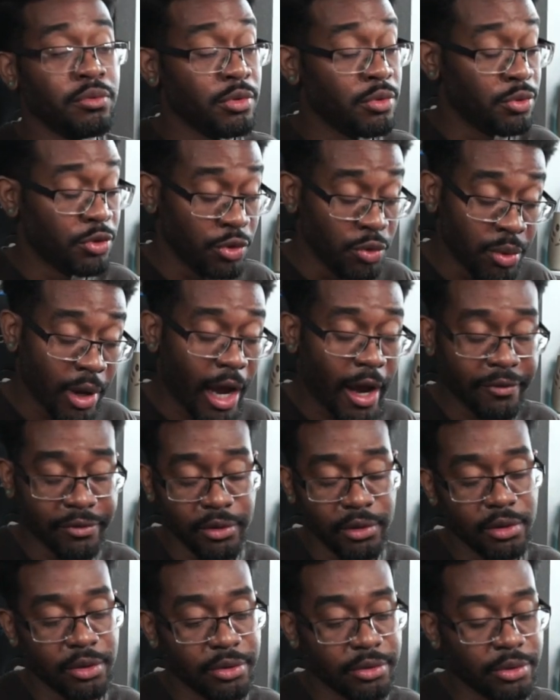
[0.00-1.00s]
do have to
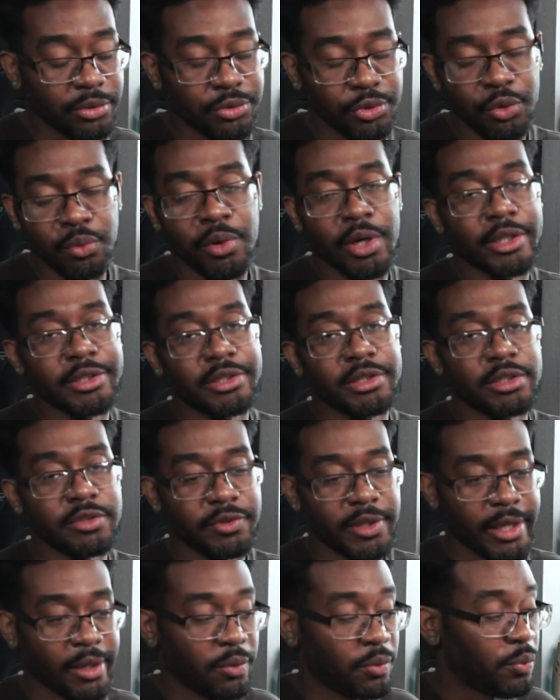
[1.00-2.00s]
learn those nuances of
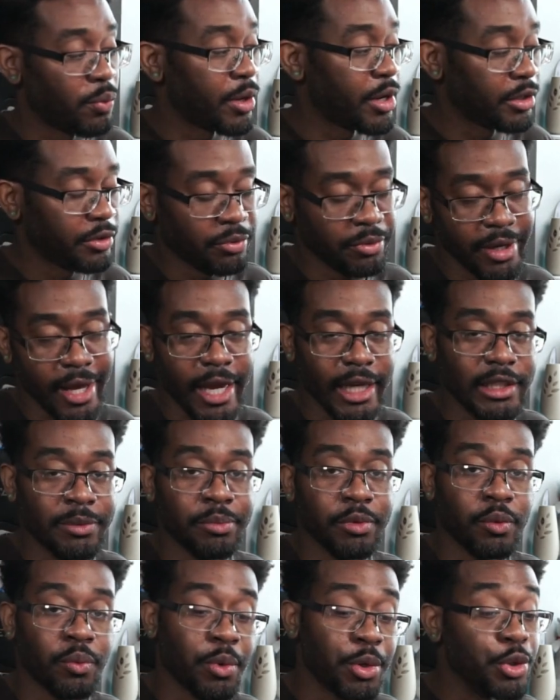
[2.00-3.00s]
like where it's
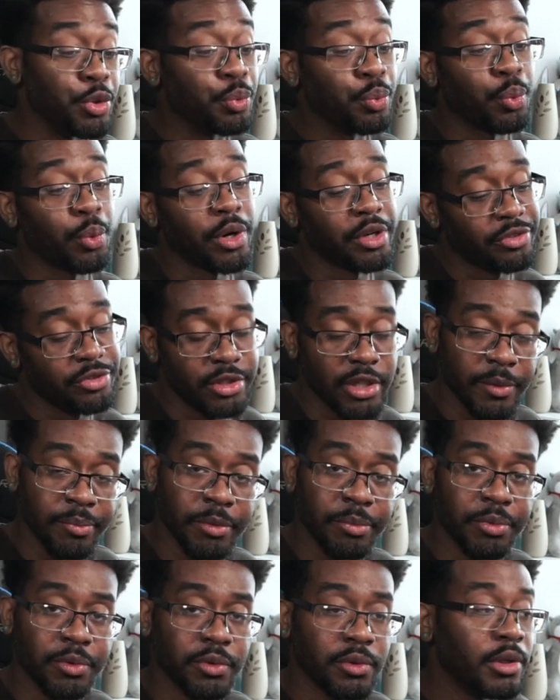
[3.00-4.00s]
reactable, where it's
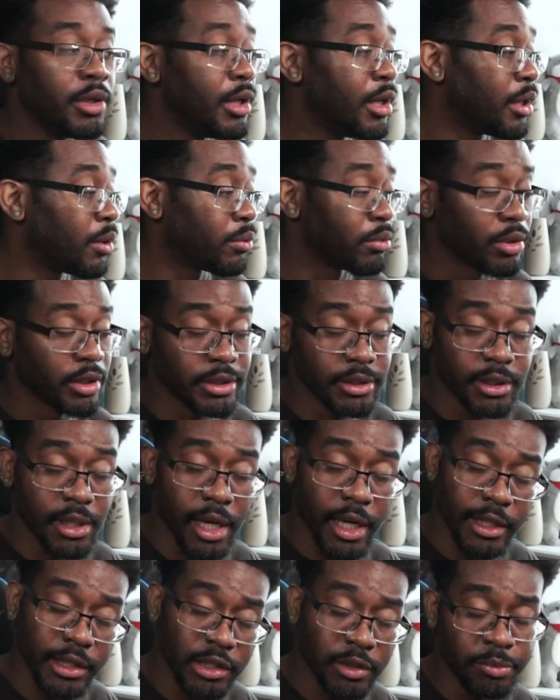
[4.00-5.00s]
jumpable, where it's
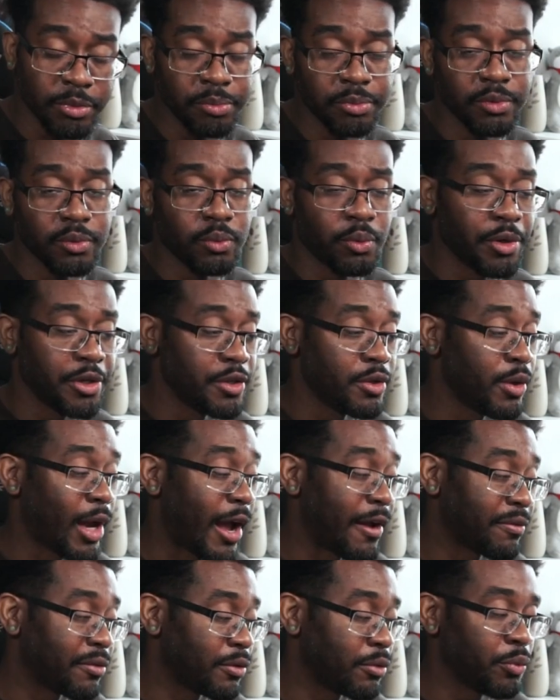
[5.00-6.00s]
not jumpable, where you
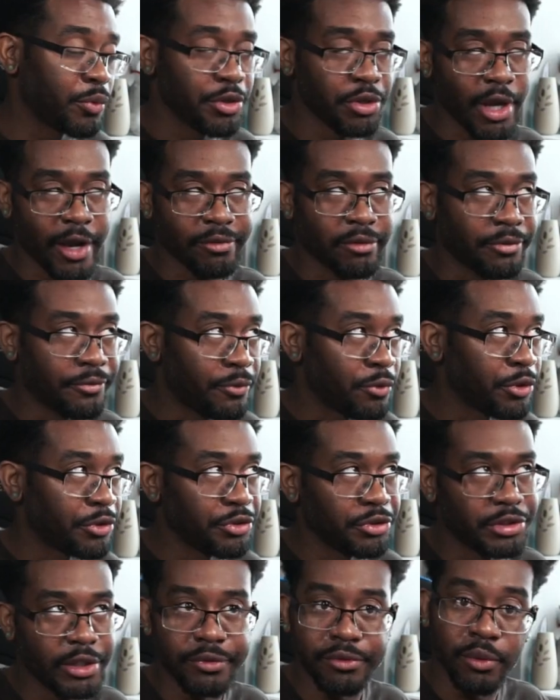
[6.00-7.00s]
have to force
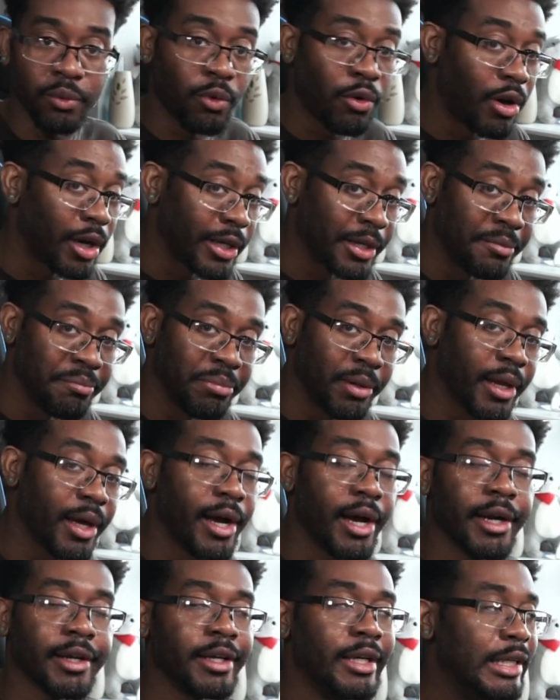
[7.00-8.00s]
yourself to walk and
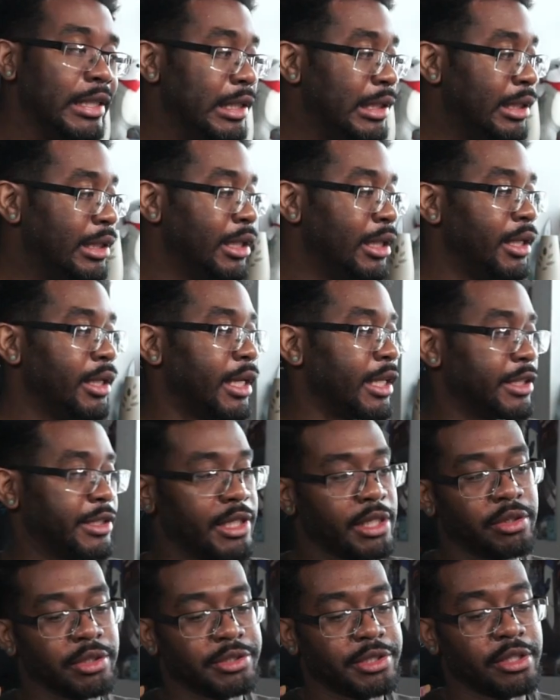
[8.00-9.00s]
block,
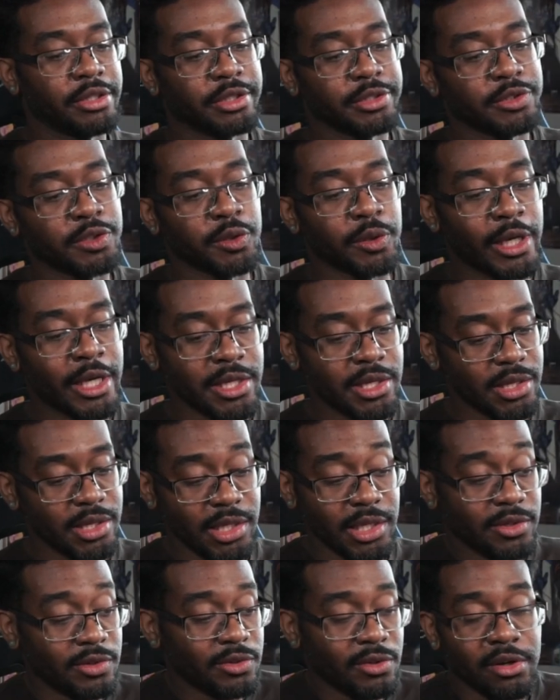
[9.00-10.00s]
etc. So, and
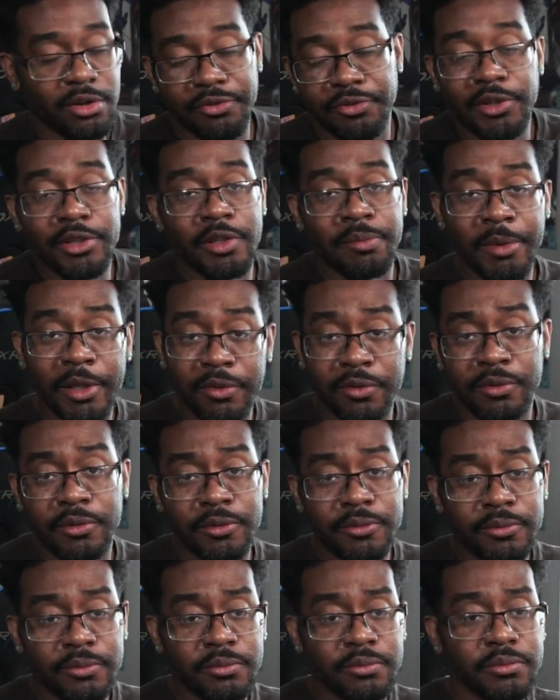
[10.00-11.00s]
this is all fundamental,
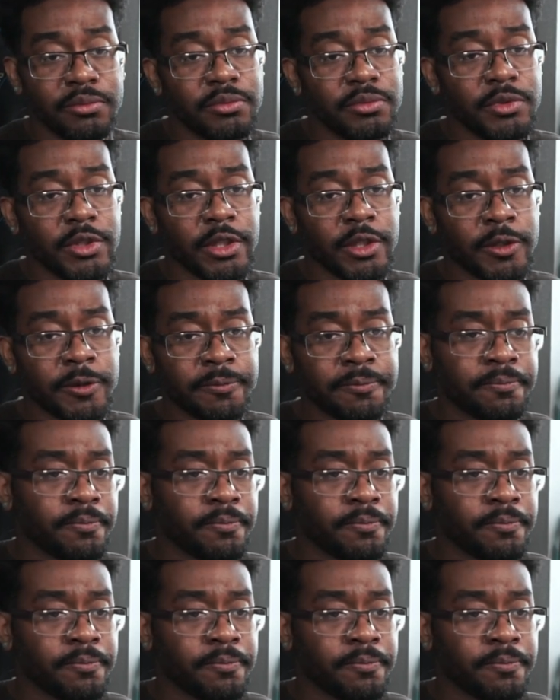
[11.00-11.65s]
you know.